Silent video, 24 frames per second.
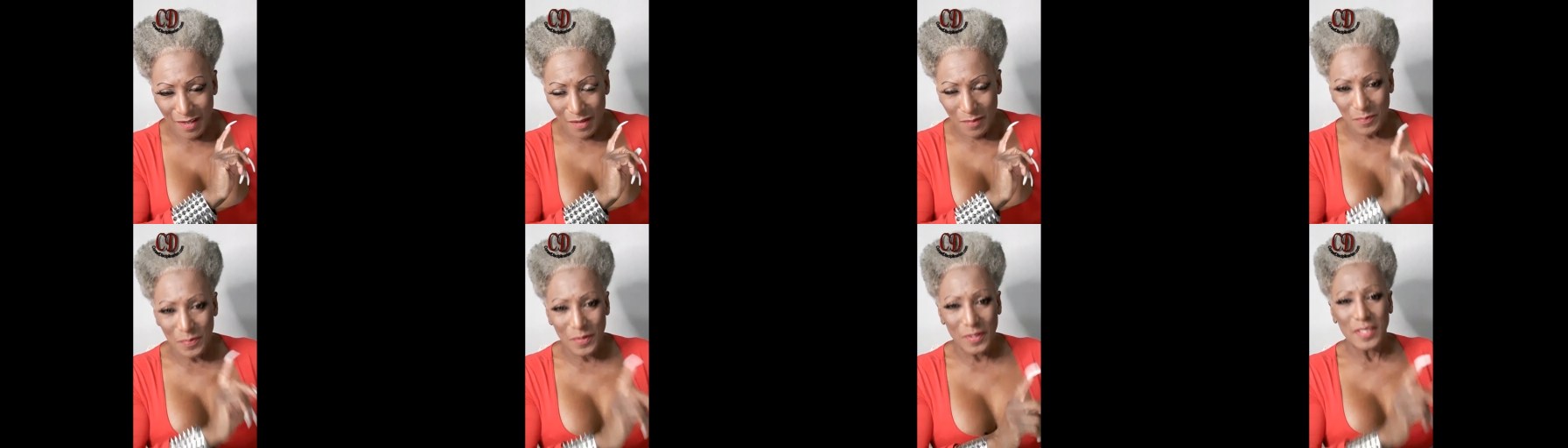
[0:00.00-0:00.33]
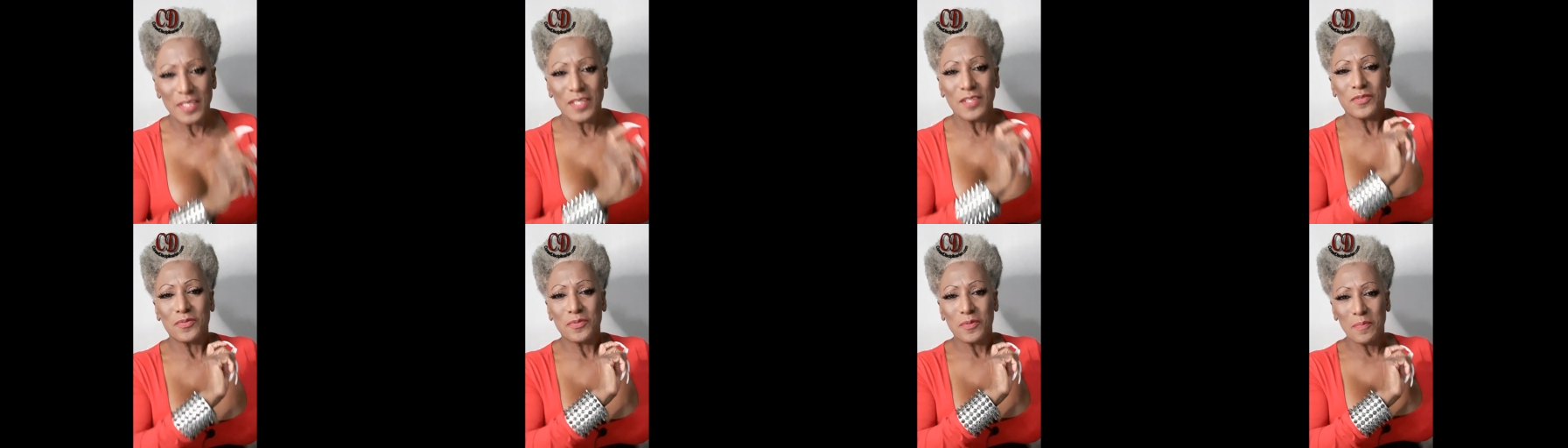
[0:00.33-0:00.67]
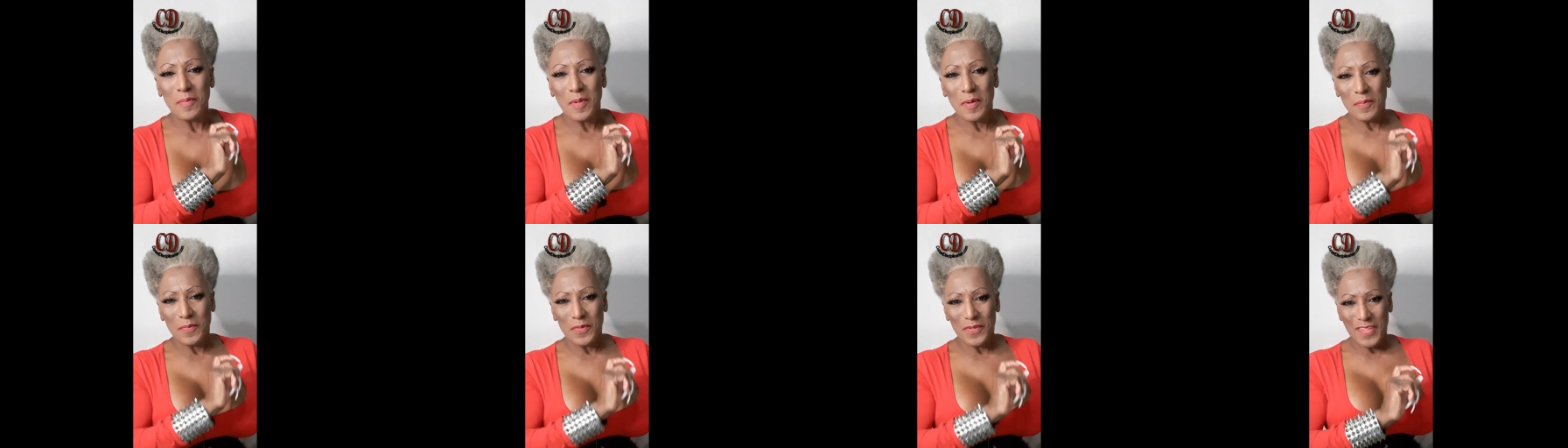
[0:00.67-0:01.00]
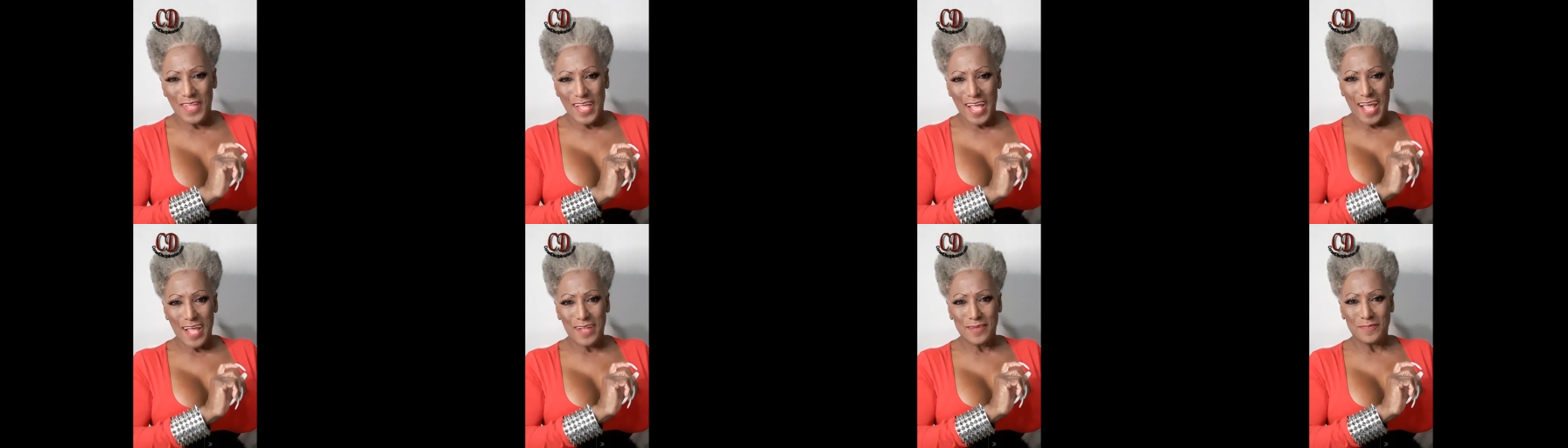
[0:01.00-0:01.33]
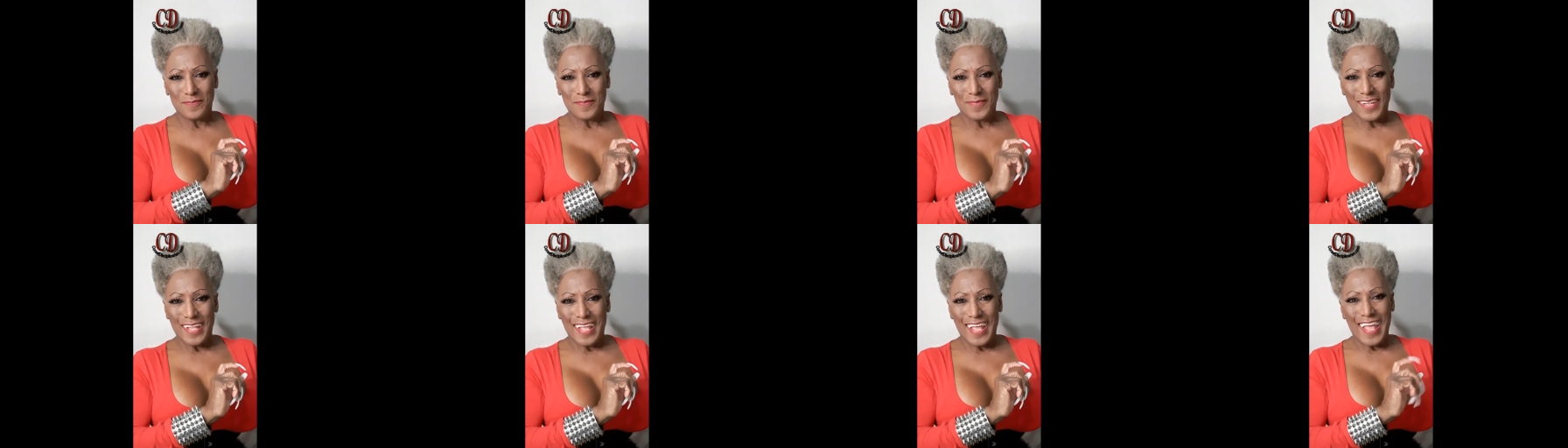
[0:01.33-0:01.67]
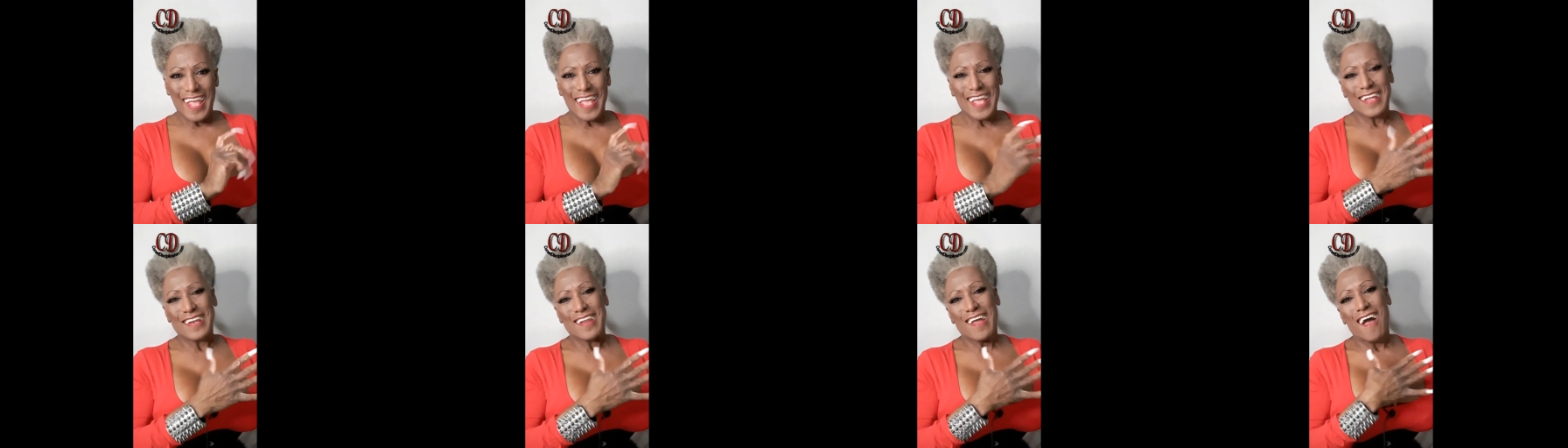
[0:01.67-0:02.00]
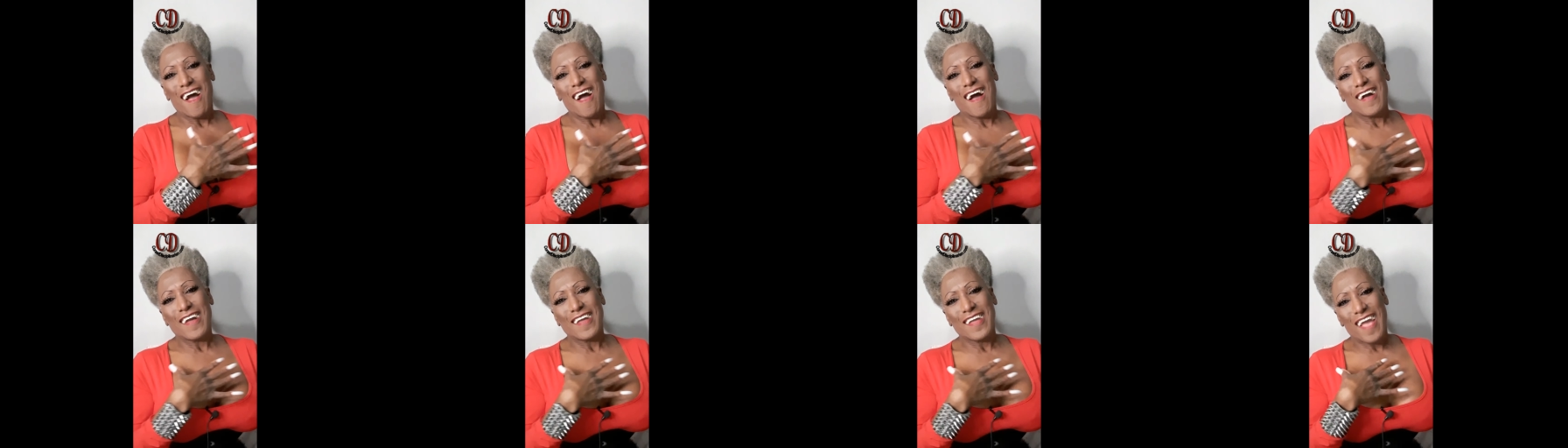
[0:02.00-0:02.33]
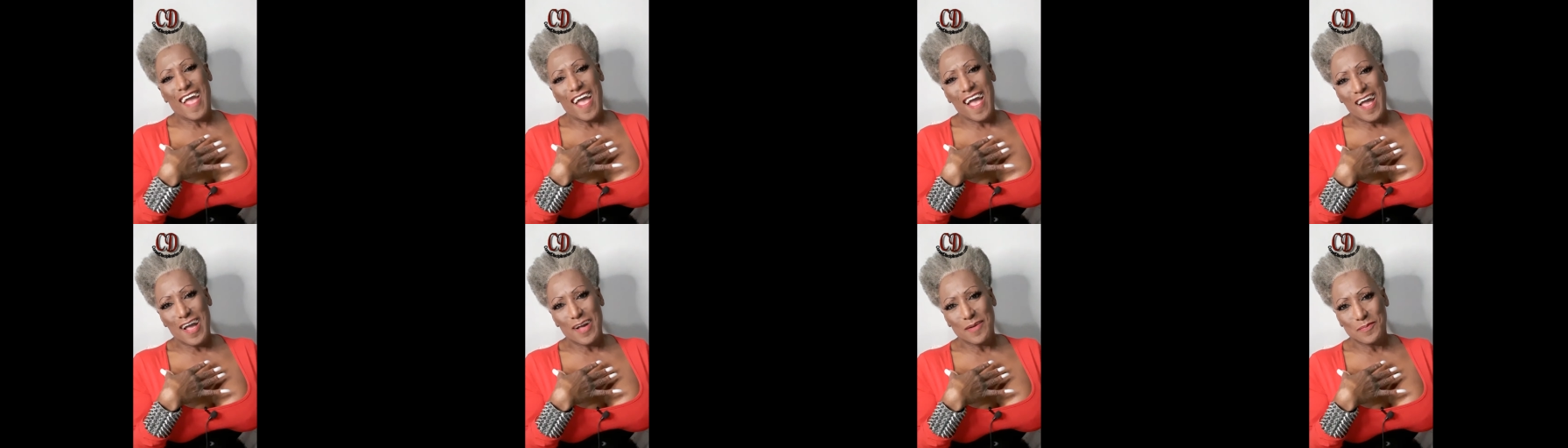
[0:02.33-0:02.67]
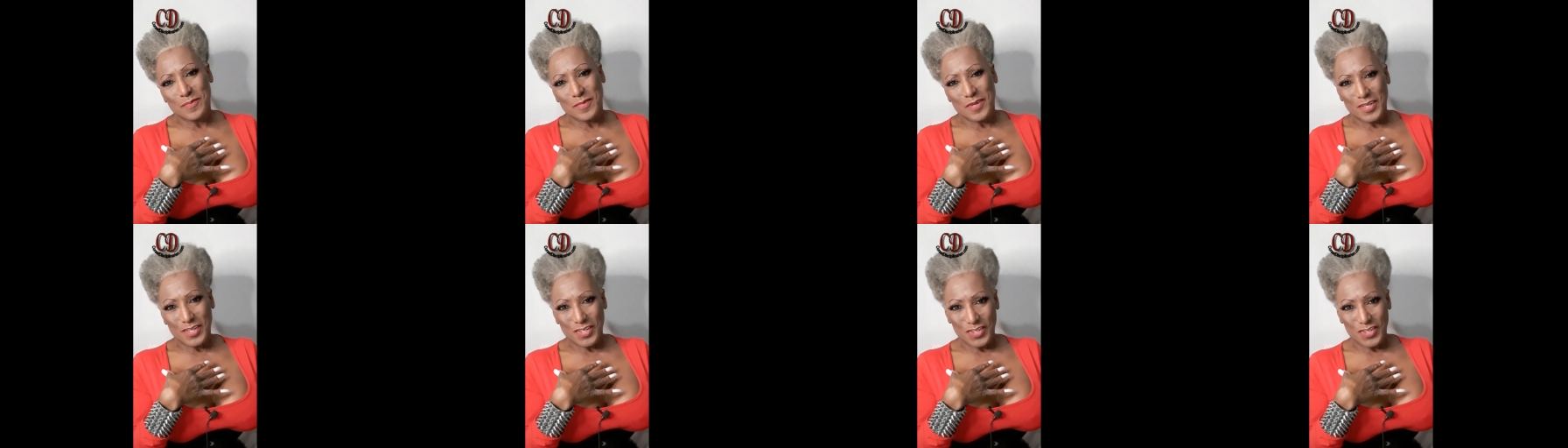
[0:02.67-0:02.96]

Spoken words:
Please remember that. And I am